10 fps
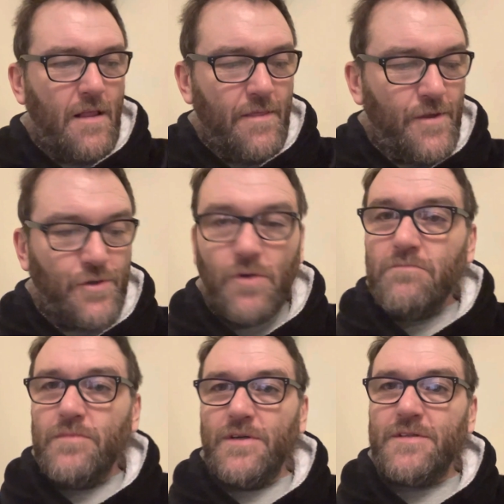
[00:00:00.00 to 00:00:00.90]
The
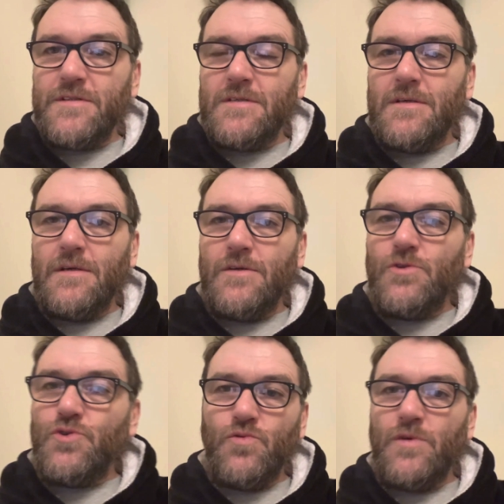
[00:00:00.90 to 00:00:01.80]
numbers
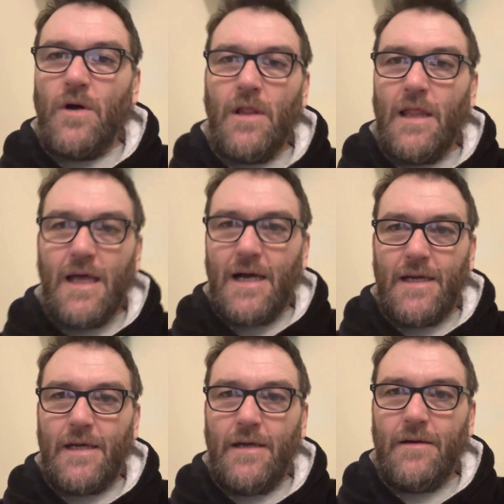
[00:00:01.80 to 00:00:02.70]
do not
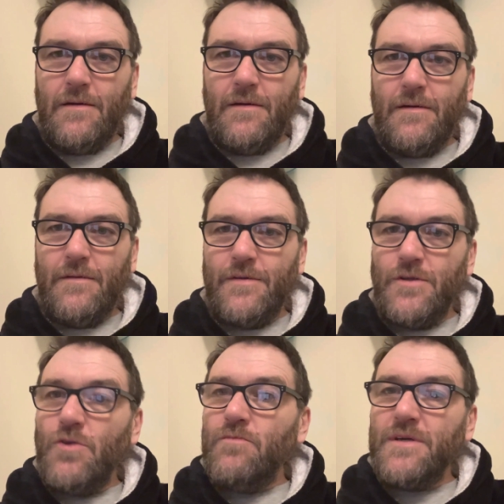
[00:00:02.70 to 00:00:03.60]
lie. The
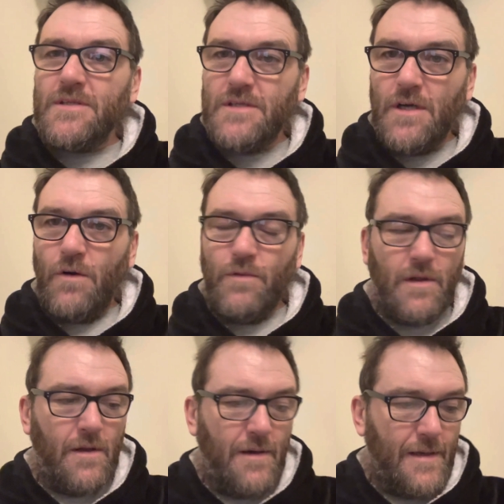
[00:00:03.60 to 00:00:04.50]
numbers don't
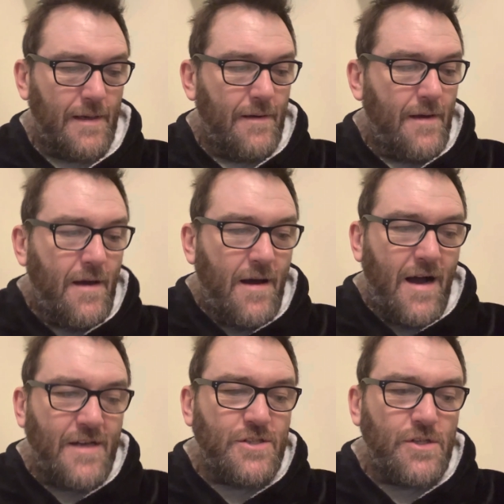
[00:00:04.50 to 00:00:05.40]
lie.
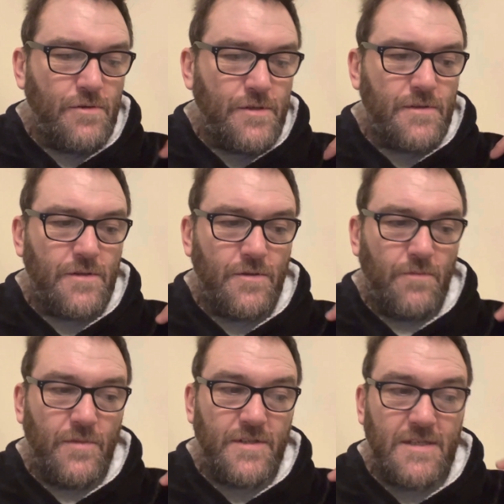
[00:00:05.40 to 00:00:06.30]
I show you the
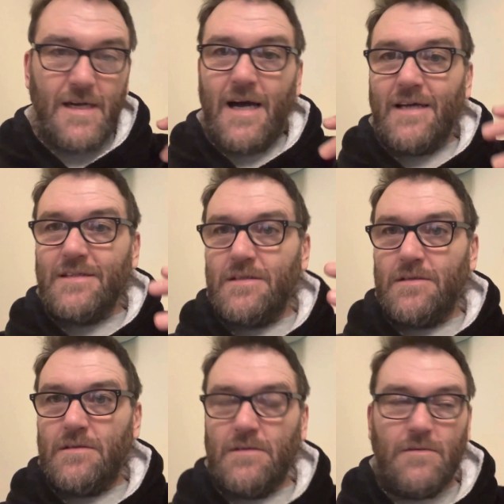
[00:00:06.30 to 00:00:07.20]
numbers, as
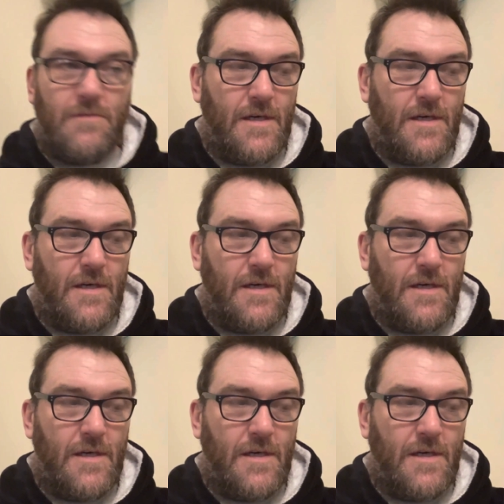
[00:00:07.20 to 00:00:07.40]
does